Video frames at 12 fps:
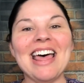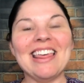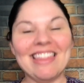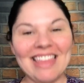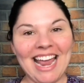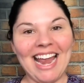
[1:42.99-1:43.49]

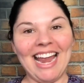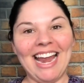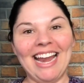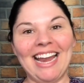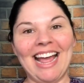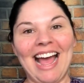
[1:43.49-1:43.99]

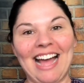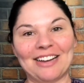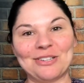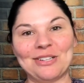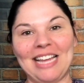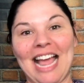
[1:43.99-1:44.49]
they
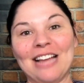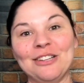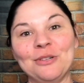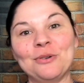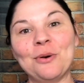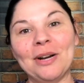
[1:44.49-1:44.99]
actually had
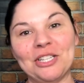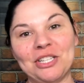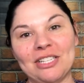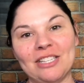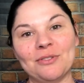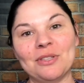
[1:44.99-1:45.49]
new
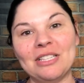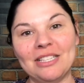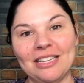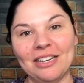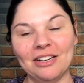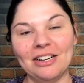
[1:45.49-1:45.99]
questions for
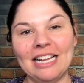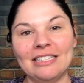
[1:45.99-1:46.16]
this year.